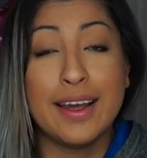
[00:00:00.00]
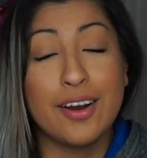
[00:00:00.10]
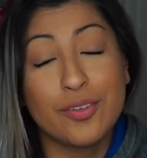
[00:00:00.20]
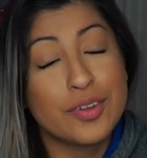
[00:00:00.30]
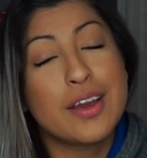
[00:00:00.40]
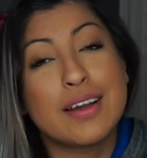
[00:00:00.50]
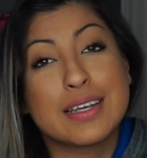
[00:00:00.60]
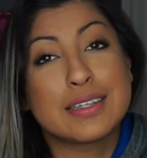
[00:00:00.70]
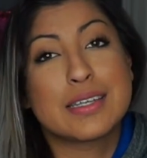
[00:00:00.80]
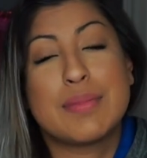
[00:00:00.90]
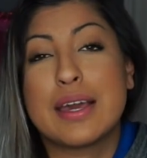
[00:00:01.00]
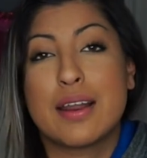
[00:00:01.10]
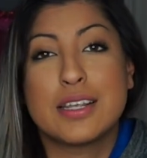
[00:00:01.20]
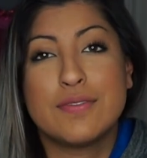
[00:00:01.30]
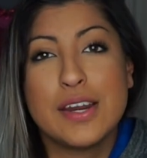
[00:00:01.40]
hopefully you got something out
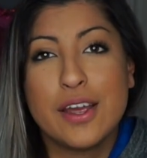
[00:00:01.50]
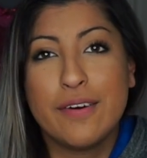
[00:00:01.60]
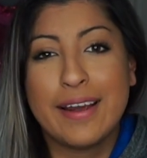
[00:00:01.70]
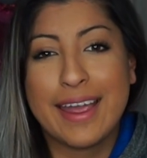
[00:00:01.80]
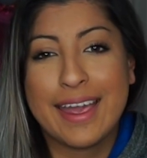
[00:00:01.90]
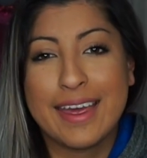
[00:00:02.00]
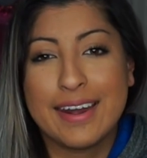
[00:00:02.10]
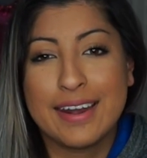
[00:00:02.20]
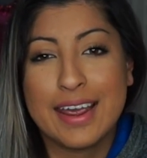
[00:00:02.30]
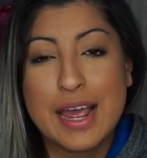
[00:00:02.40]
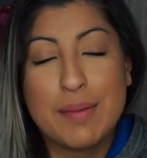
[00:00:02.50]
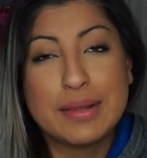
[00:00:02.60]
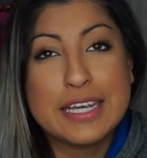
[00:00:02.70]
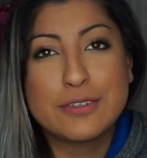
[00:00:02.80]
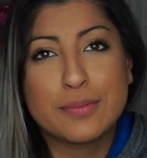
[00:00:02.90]
of this video, and
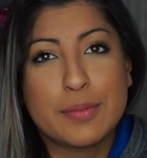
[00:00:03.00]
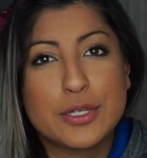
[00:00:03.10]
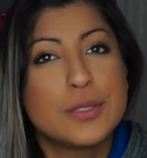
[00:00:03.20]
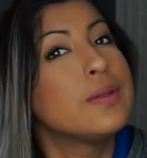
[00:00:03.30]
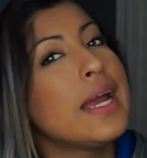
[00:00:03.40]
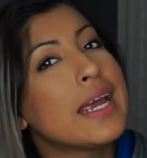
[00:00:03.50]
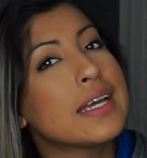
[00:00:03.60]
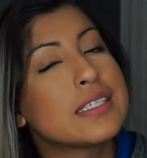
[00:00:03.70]
please remember to like,